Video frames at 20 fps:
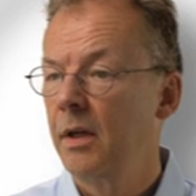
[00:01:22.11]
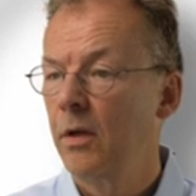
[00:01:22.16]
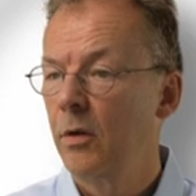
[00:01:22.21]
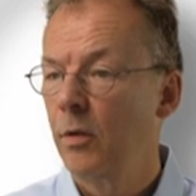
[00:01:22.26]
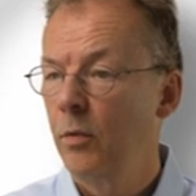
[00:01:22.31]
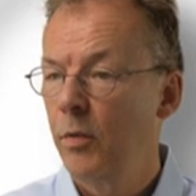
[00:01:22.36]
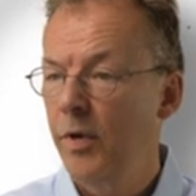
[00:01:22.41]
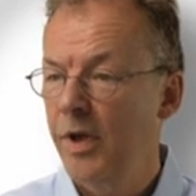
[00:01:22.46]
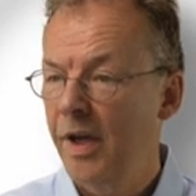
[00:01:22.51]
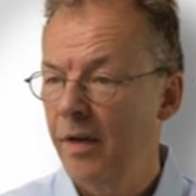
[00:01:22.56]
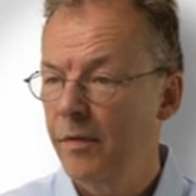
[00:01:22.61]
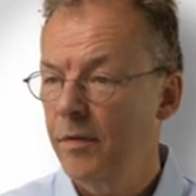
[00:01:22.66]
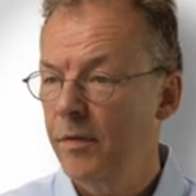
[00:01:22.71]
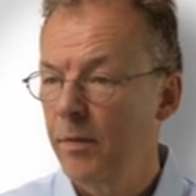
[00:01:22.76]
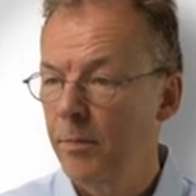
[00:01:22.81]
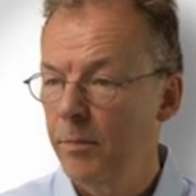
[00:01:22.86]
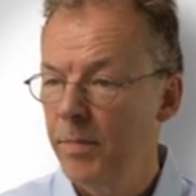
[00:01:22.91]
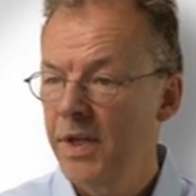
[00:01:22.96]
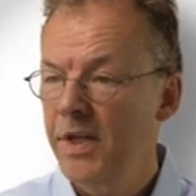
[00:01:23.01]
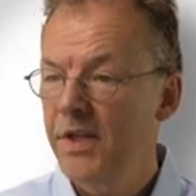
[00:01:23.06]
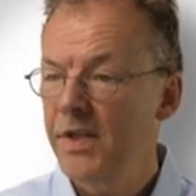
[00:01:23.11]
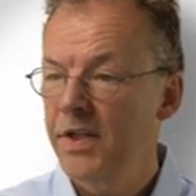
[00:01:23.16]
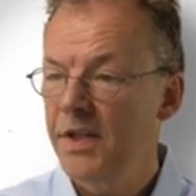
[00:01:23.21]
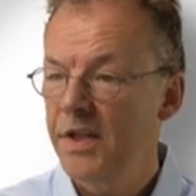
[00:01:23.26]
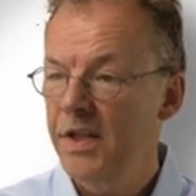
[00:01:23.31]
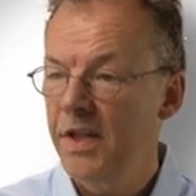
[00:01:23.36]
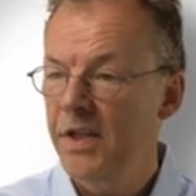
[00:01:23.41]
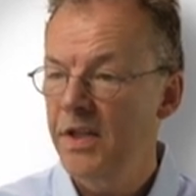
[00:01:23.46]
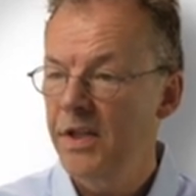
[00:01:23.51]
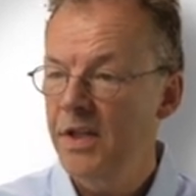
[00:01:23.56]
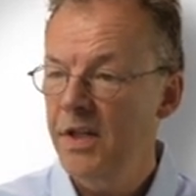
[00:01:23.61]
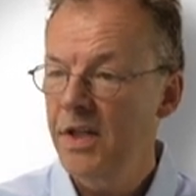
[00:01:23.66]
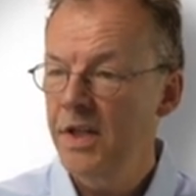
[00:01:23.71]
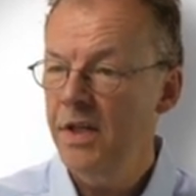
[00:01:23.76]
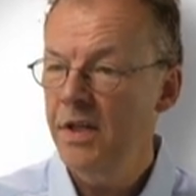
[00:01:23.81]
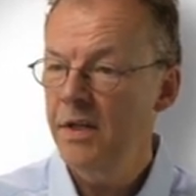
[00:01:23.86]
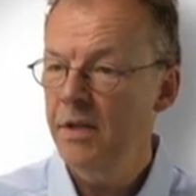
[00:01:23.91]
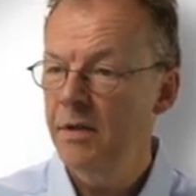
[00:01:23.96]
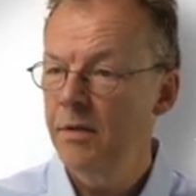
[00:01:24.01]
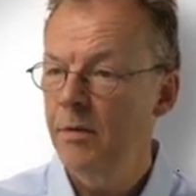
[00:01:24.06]
we have B, C and
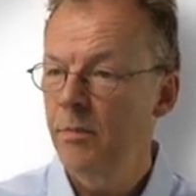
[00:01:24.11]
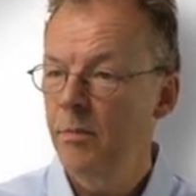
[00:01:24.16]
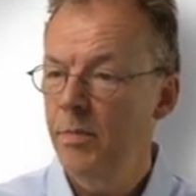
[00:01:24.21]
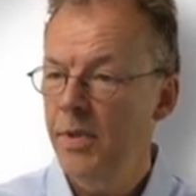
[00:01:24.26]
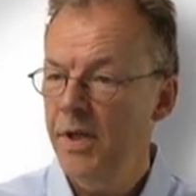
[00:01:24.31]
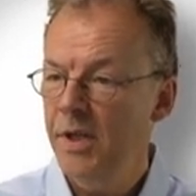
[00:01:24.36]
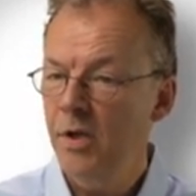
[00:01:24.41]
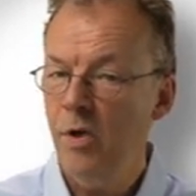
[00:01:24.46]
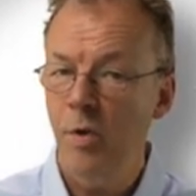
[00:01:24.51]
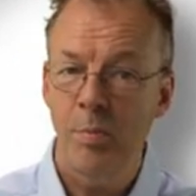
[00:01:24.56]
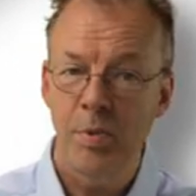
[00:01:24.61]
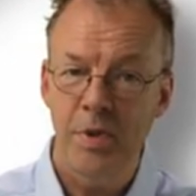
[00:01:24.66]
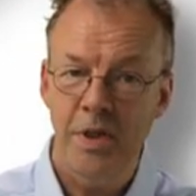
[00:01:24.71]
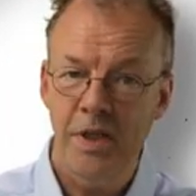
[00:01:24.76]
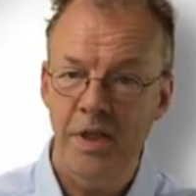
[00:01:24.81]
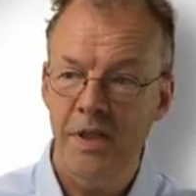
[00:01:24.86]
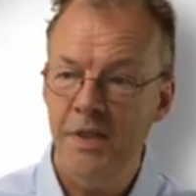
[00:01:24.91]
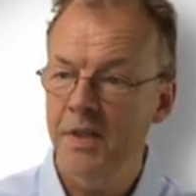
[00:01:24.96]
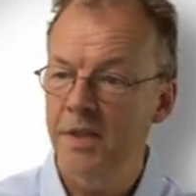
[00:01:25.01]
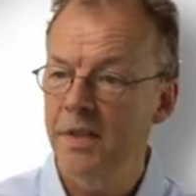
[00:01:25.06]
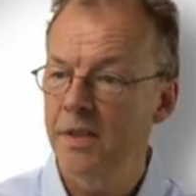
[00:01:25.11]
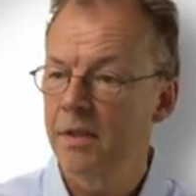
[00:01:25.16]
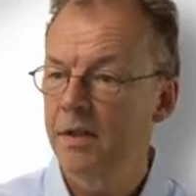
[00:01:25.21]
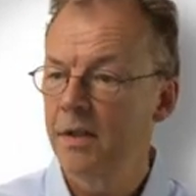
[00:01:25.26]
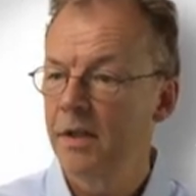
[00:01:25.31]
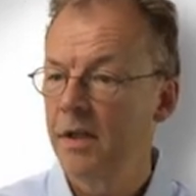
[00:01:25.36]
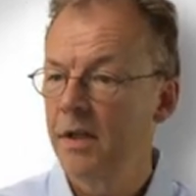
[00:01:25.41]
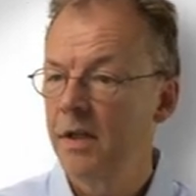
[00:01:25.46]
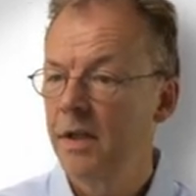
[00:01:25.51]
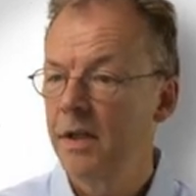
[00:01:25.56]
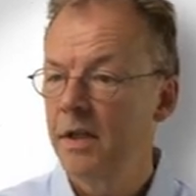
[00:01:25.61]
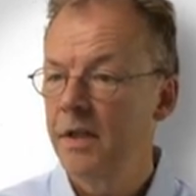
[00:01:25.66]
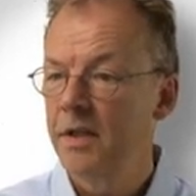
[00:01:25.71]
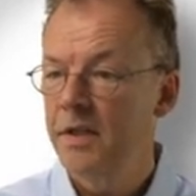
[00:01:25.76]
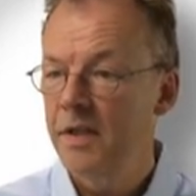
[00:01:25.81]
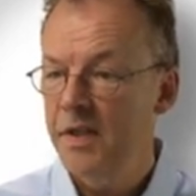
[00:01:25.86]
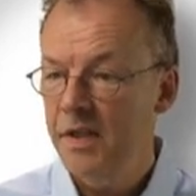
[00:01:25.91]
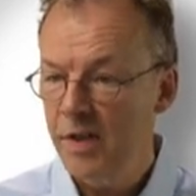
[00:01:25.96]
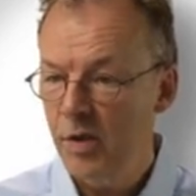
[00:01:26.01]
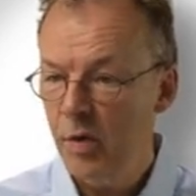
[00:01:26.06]
D, B completes,
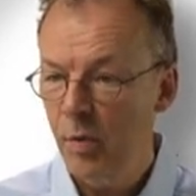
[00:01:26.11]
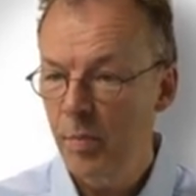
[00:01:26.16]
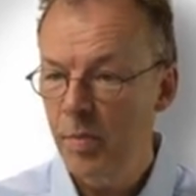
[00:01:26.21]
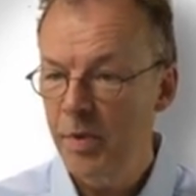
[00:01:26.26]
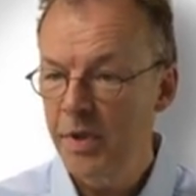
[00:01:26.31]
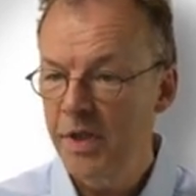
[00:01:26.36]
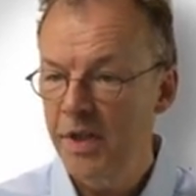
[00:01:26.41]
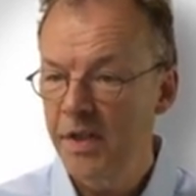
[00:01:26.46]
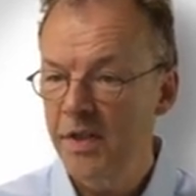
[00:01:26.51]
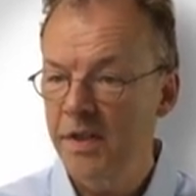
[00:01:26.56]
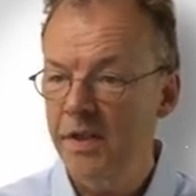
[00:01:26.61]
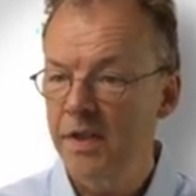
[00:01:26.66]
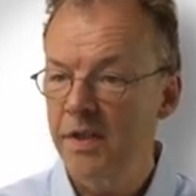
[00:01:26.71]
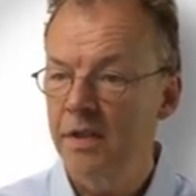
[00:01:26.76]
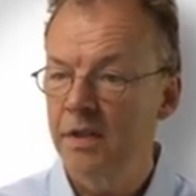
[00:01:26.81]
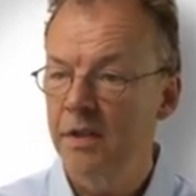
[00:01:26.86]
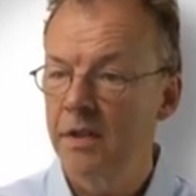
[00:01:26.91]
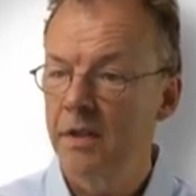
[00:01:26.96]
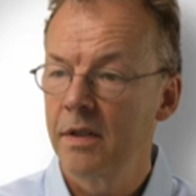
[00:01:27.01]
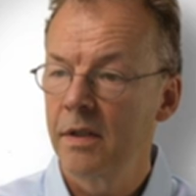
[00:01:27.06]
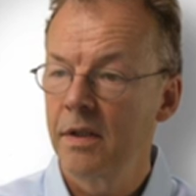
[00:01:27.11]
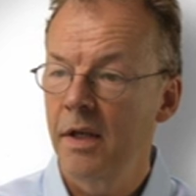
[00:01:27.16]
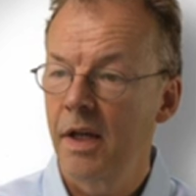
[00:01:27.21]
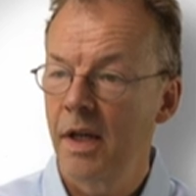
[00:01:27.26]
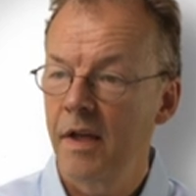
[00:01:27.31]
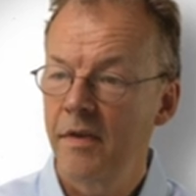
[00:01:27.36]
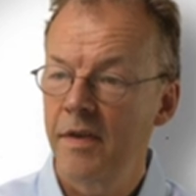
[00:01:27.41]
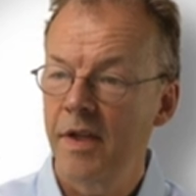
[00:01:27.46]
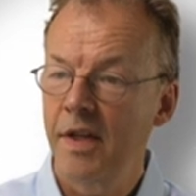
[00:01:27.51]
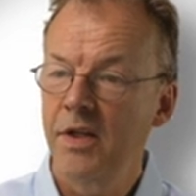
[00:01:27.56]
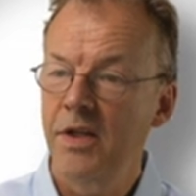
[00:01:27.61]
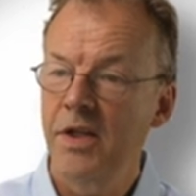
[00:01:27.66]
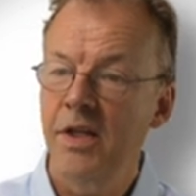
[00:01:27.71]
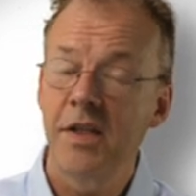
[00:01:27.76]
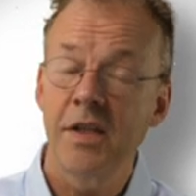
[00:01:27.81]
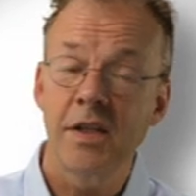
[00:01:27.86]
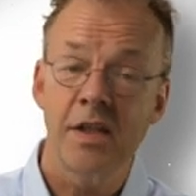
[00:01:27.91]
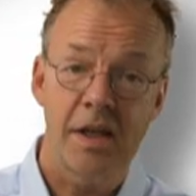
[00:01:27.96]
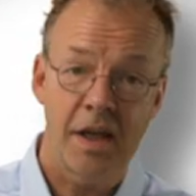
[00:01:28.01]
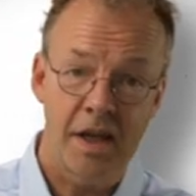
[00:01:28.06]
C completes, and then D is
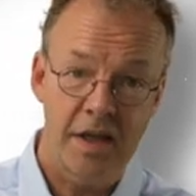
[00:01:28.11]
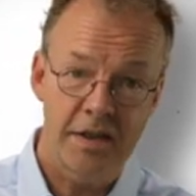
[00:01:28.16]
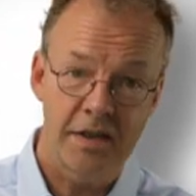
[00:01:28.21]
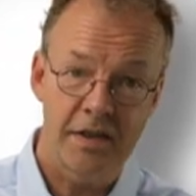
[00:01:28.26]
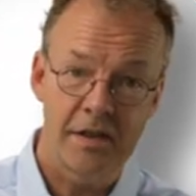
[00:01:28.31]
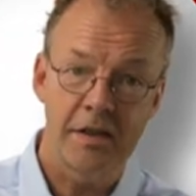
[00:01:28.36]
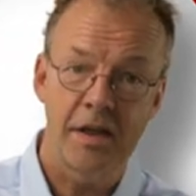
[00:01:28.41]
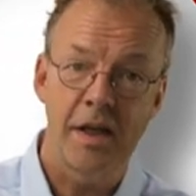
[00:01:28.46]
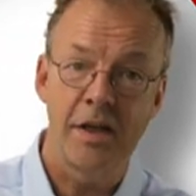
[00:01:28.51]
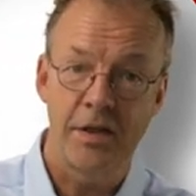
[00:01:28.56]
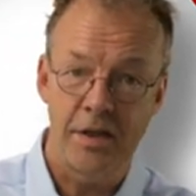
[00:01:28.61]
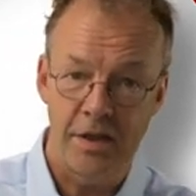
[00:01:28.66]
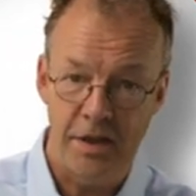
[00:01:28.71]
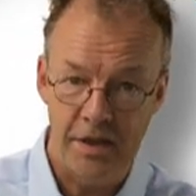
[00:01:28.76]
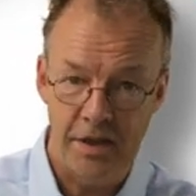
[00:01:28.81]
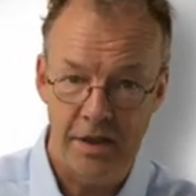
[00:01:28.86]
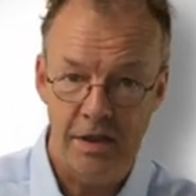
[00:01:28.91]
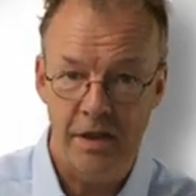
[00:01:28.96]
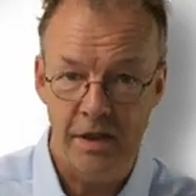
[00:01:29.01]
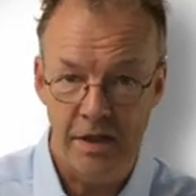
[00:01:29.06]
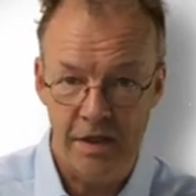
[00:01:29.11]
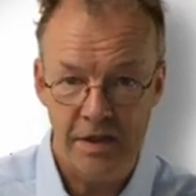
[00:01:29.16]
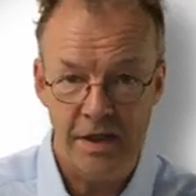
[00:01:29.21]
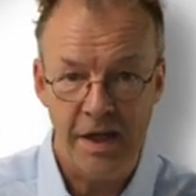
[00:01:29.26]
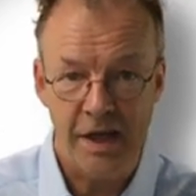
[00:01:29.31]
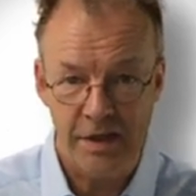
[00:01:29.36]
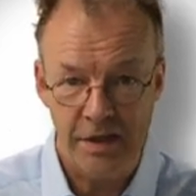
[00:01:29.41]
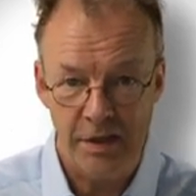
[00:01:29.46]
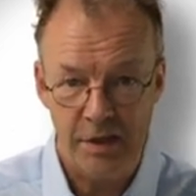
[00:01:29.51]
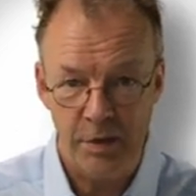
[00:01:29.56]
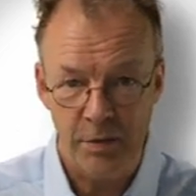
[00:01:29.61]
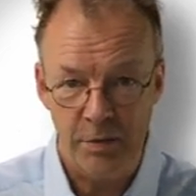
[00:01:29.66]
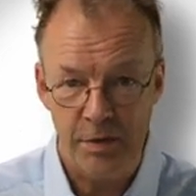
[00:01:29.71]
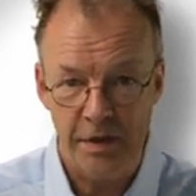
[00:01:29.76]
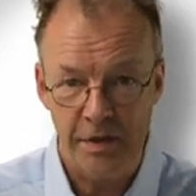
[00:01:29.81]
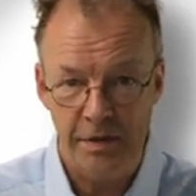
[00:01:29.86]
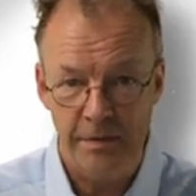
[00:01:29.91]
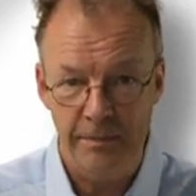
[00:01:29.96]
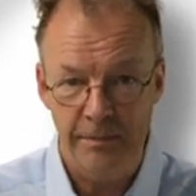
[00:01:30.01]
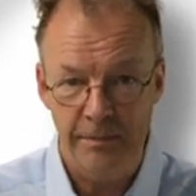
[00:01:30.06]
cancelled and E is executed.